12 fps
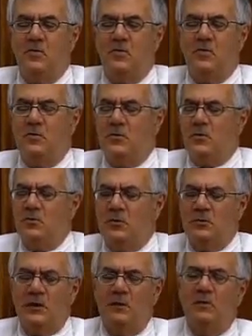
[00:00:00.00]
you,
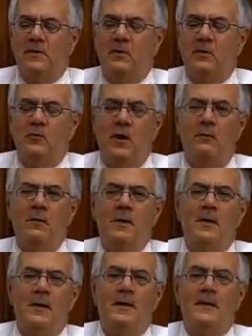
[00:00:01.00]
you seem to be saying, well,
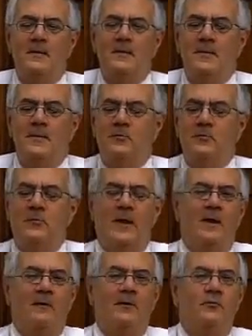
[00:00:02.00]
these are in
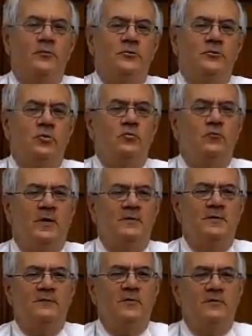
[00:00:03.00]
areas which could
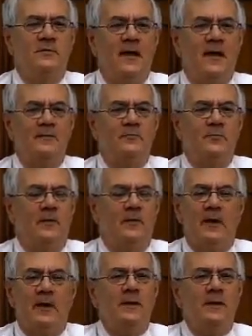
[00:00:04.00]
raise safety and soundness problems.